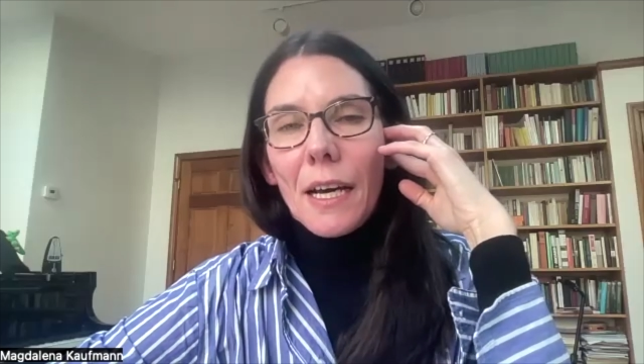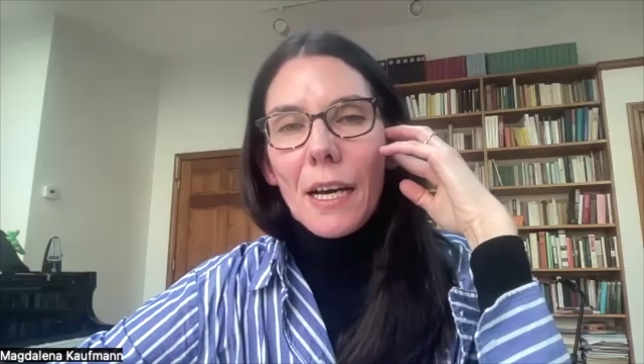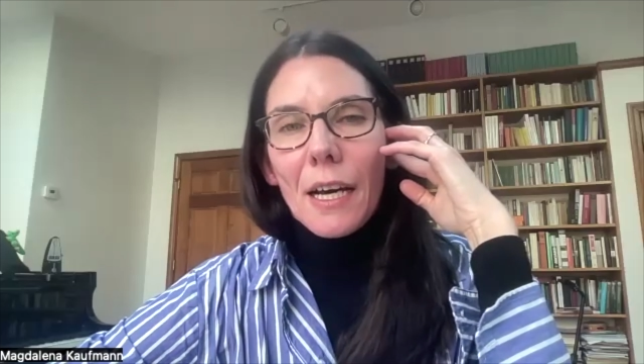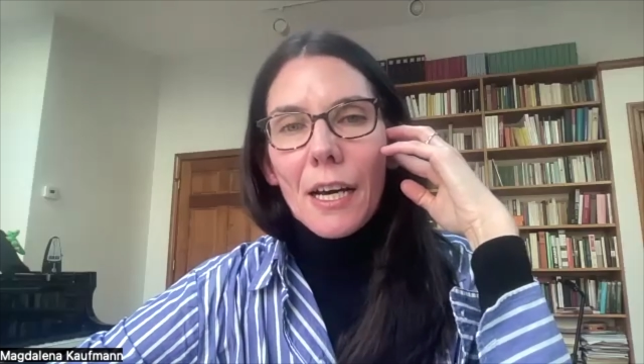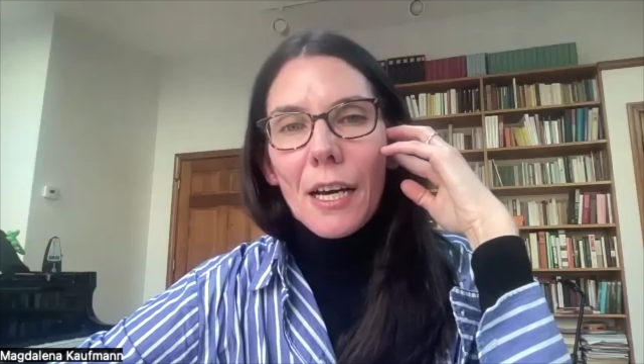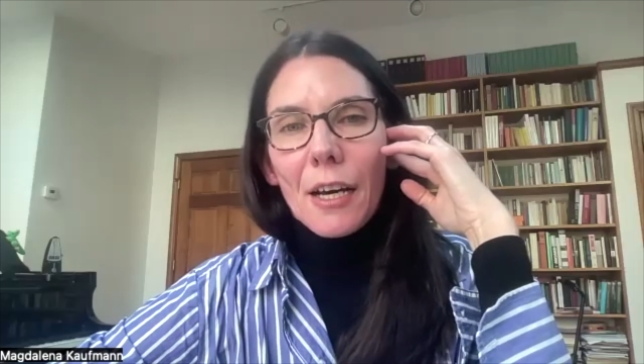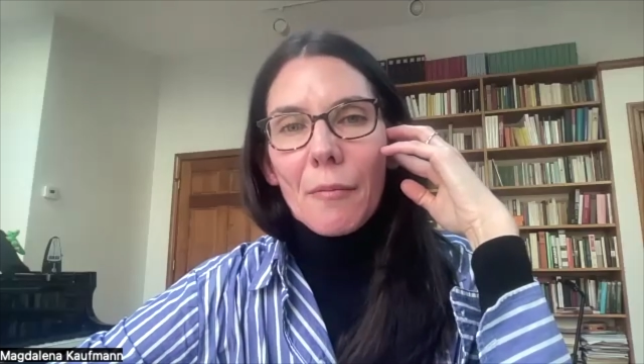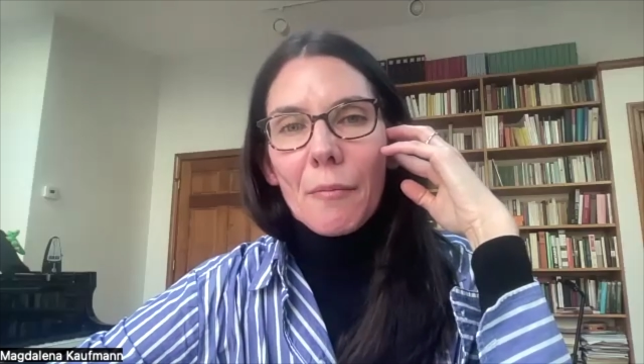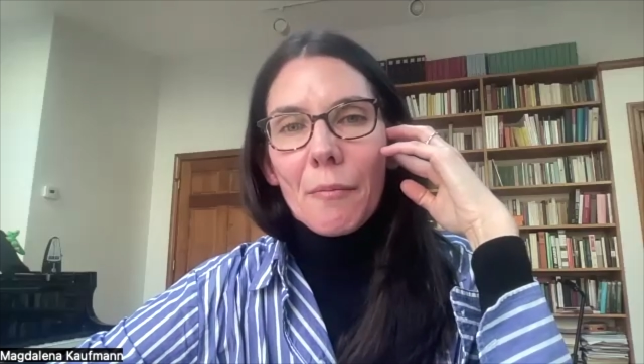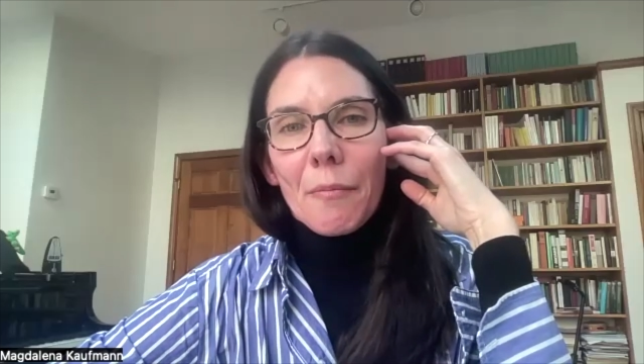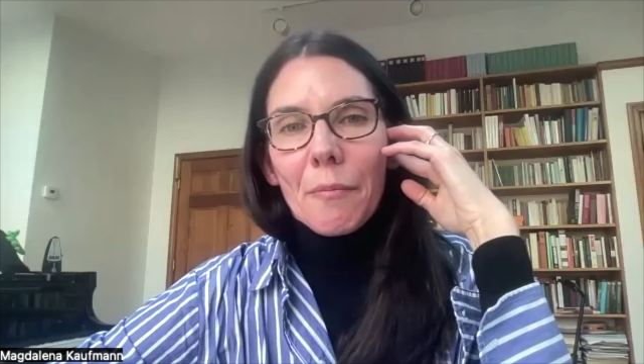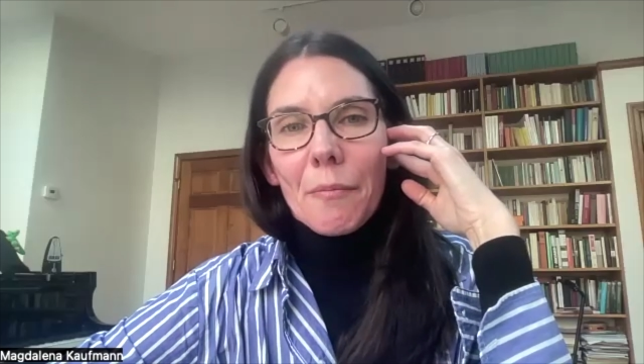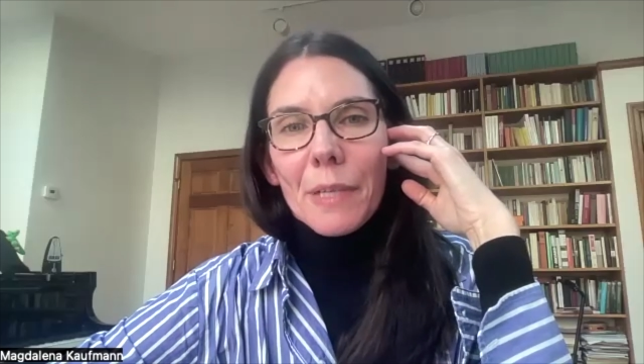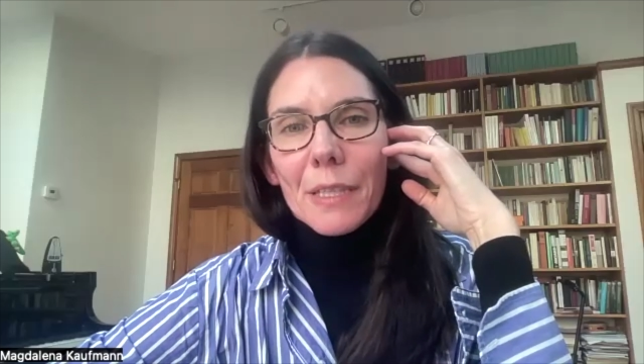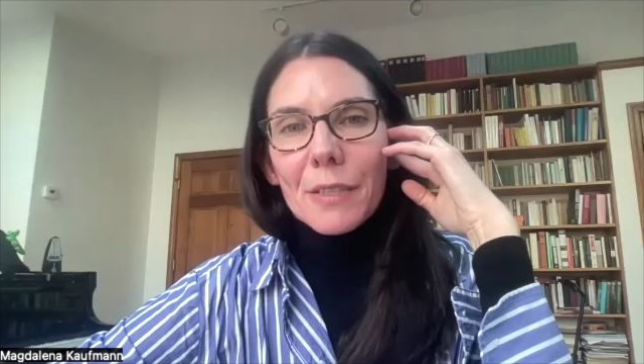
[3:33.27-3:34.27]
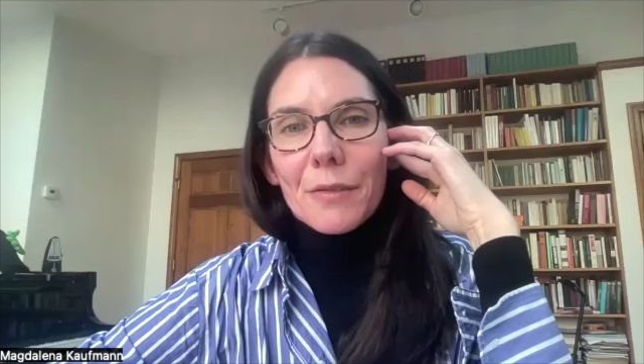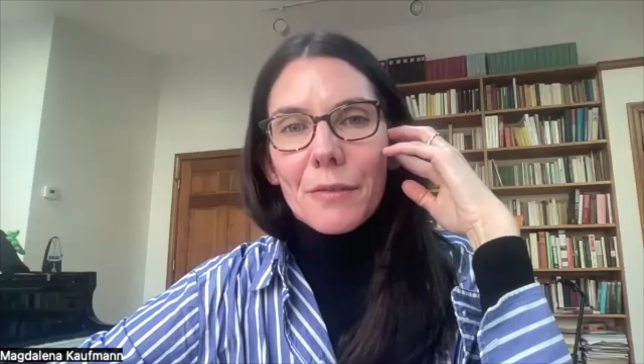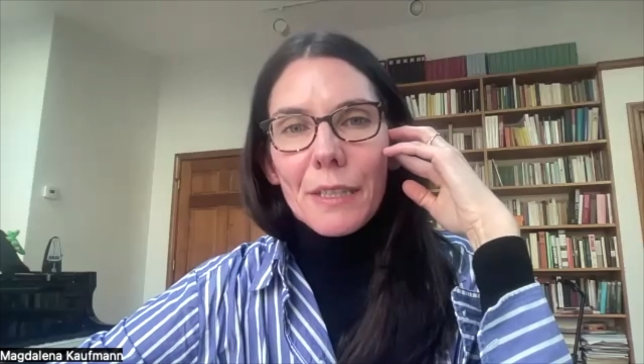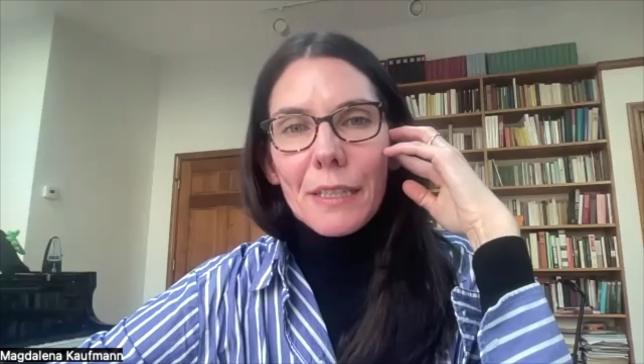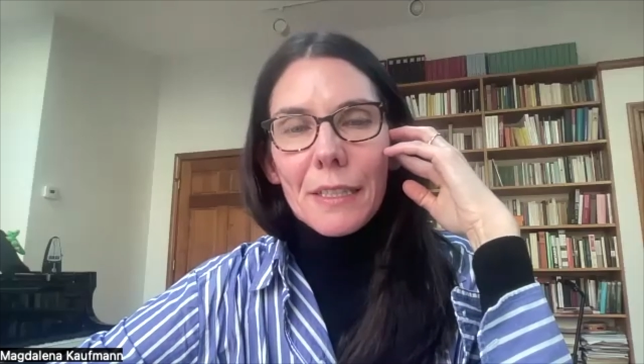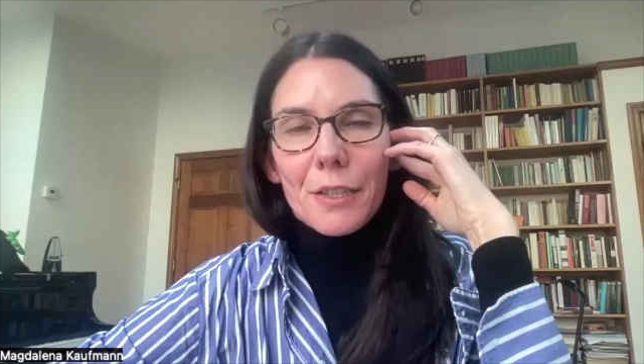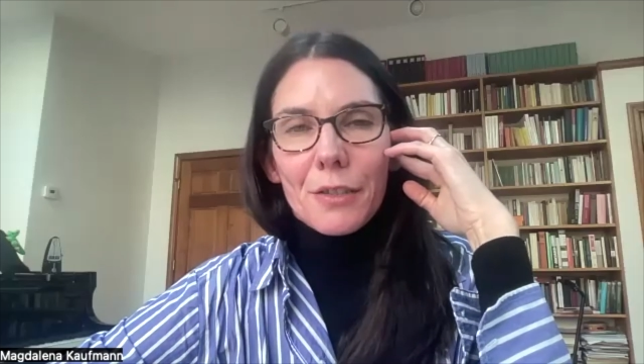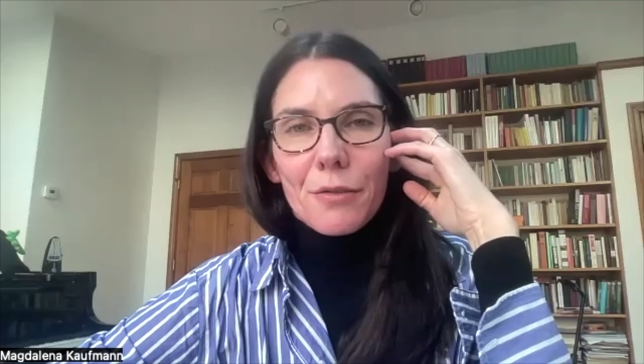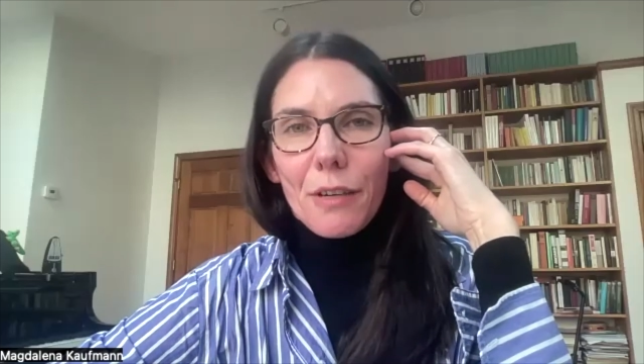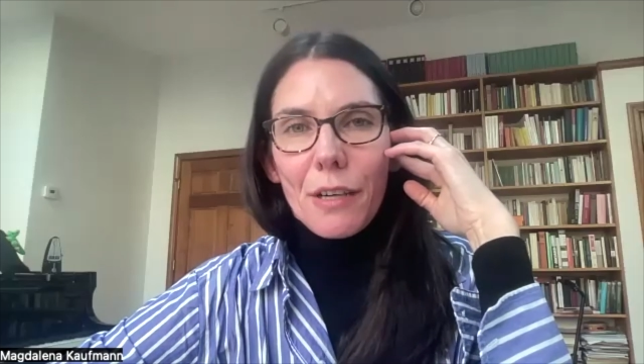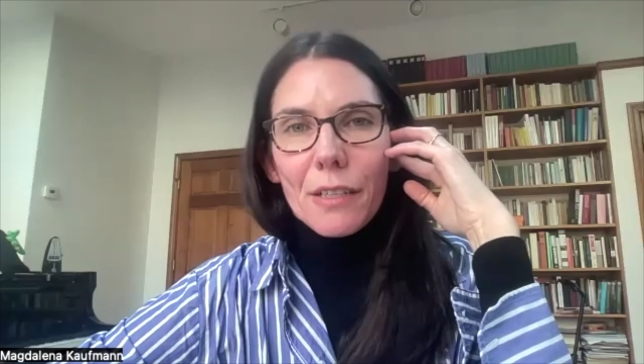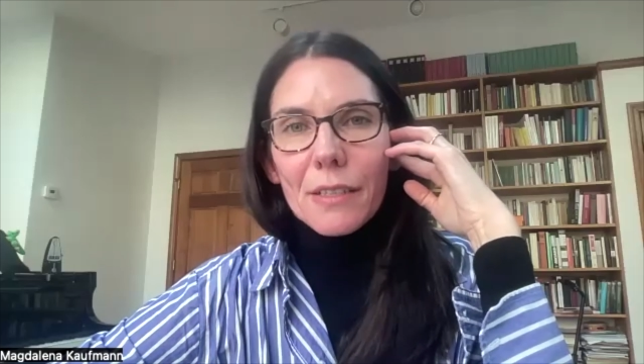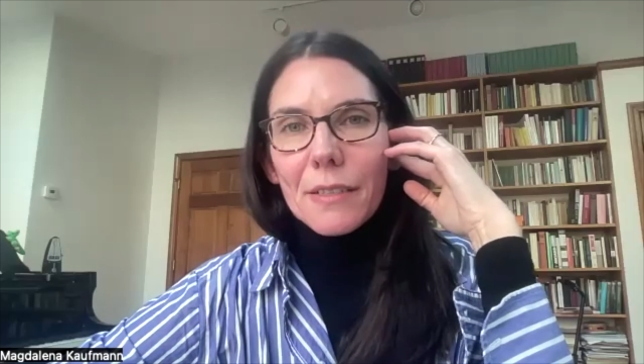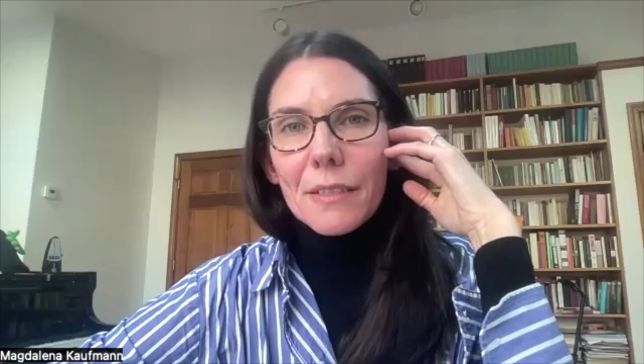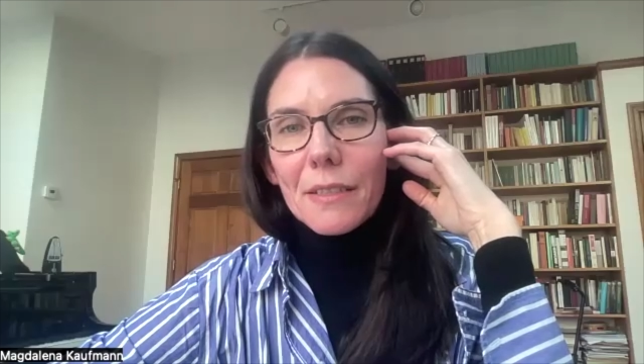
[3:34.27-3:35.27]
but to really
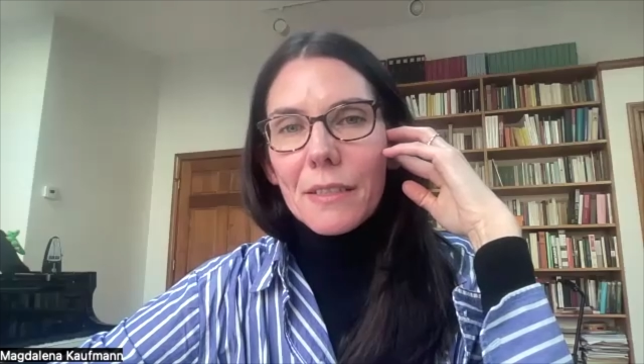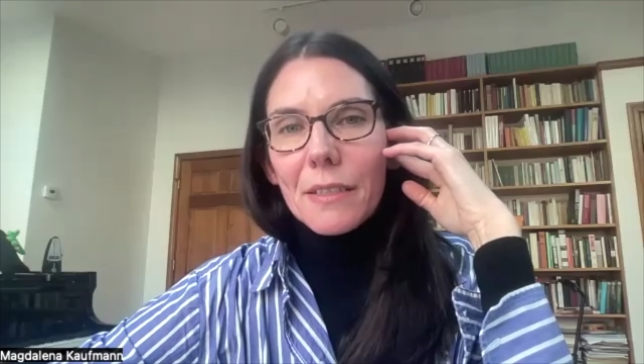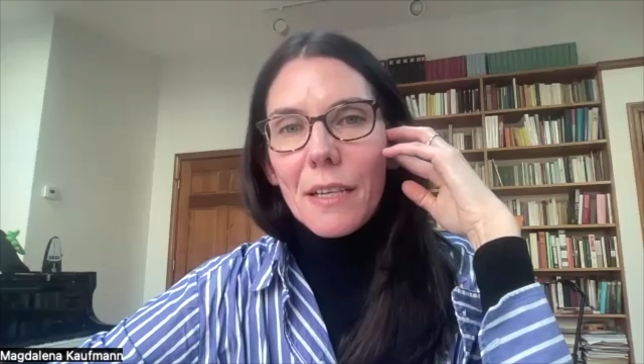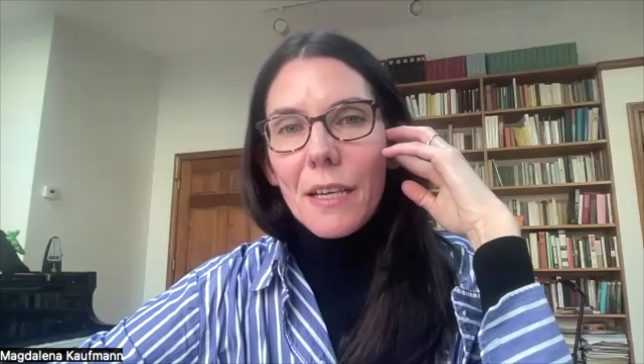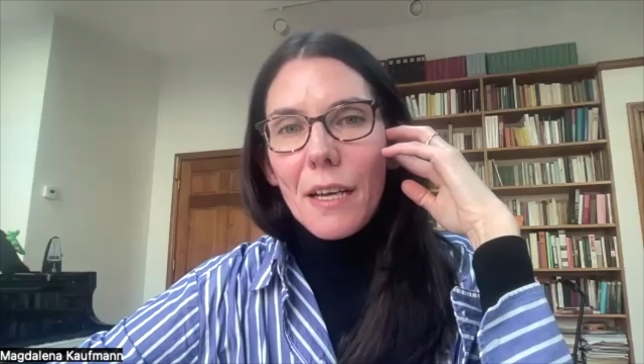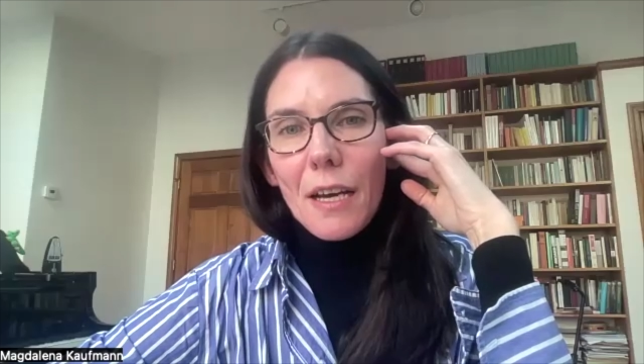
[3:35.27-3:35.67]
trust